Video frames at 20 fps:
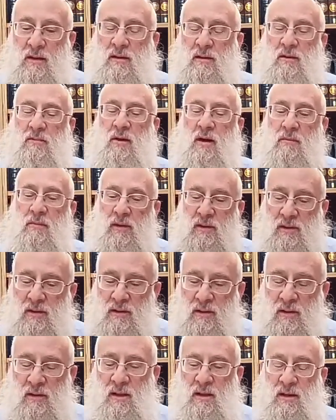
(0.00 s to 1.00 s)
The rabbis
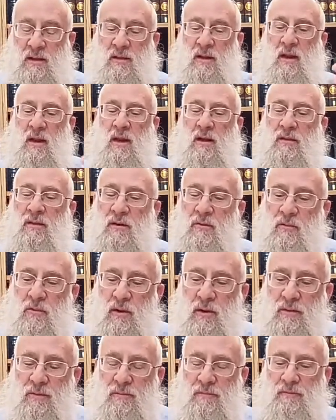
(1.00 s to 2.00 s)
say that in the land they're
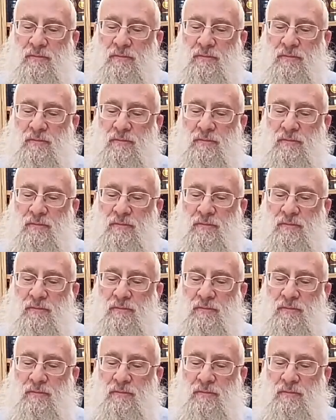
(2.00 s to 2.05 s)
one.